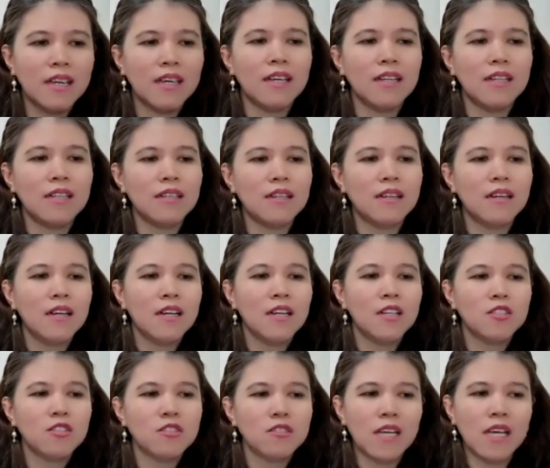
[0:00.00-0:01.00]
And
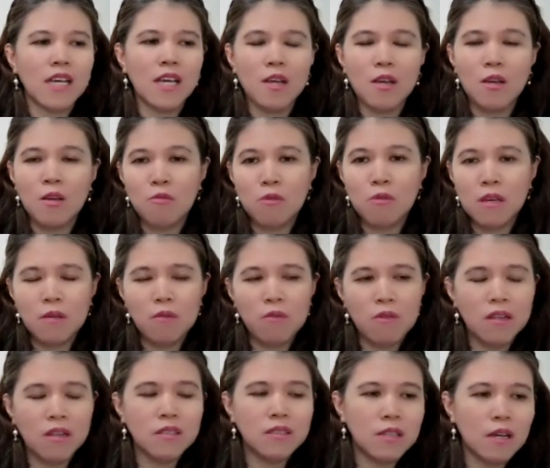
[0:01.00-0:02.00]
today
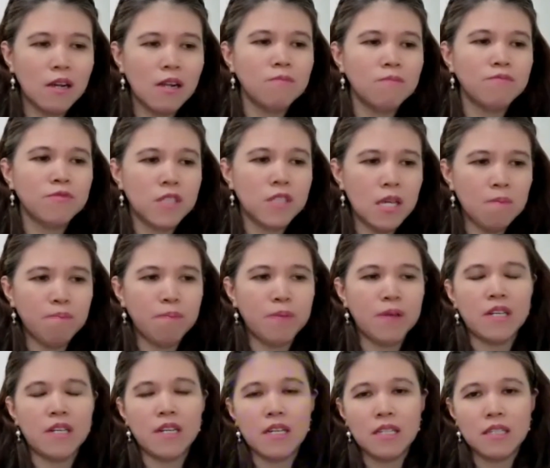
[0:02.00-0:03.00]
we will delve
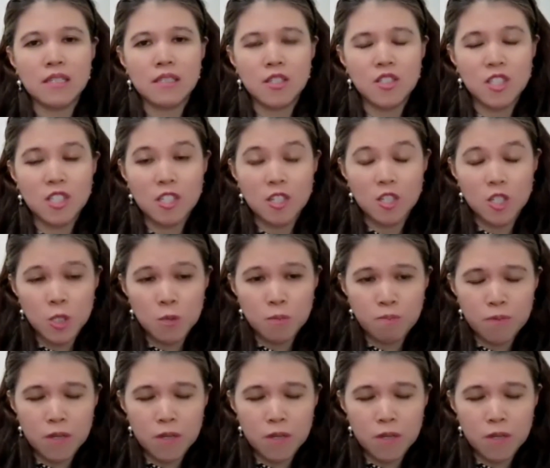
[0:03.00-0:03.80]
deeper in this